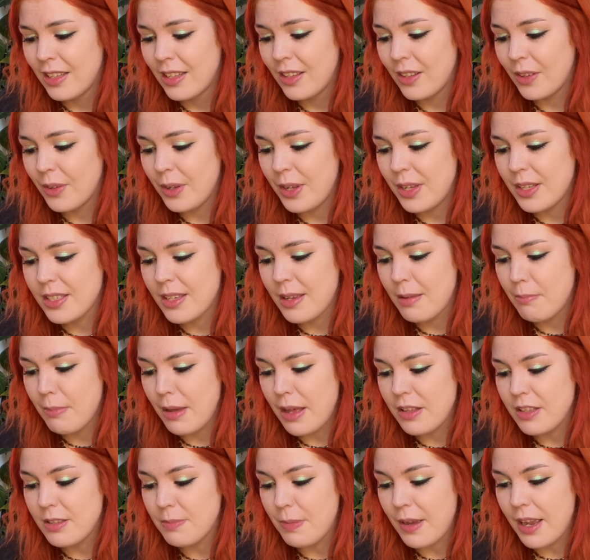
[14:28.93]
Hoyas can
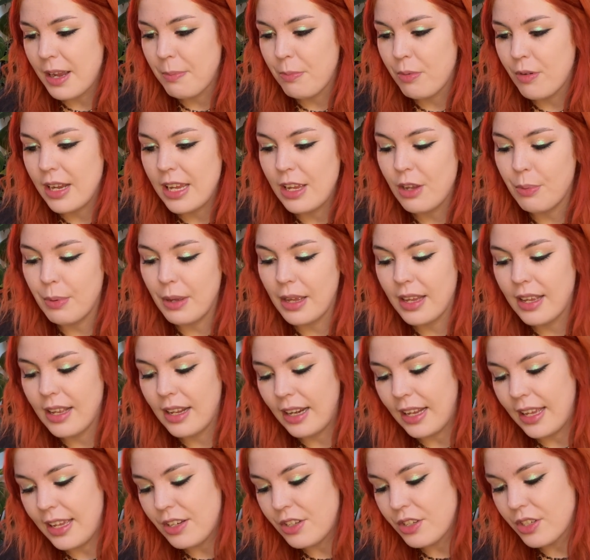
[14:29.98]
bounce back pretty
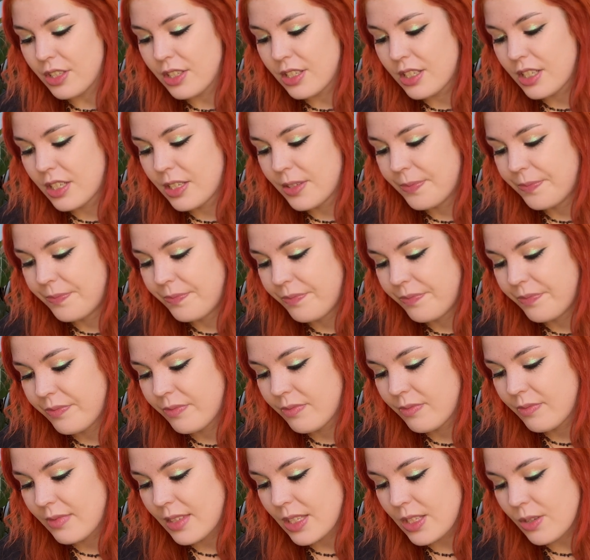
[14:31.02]
quickly, just
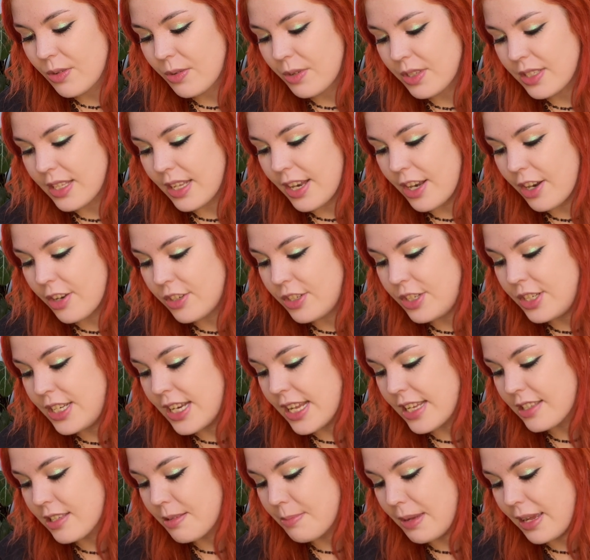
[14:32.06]
as long as they're not
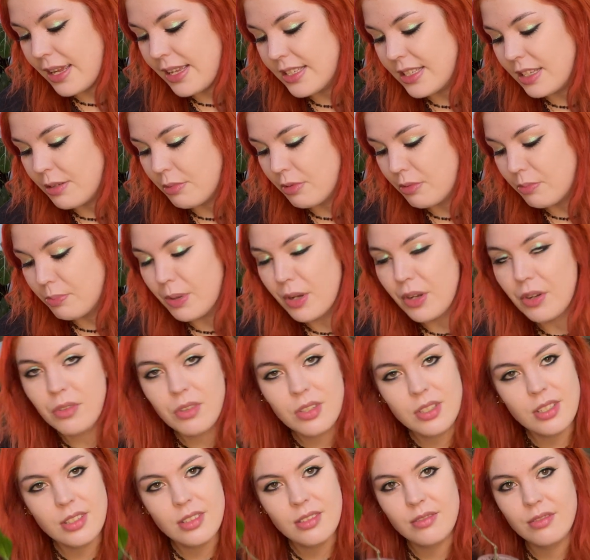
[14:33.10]
decimated with
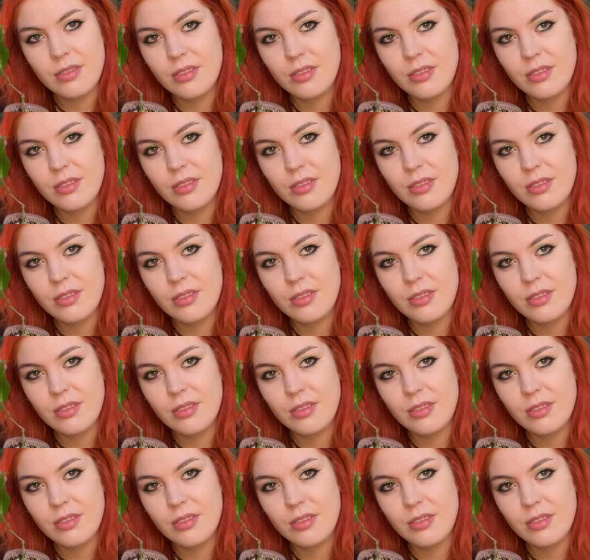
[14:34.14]
bugs.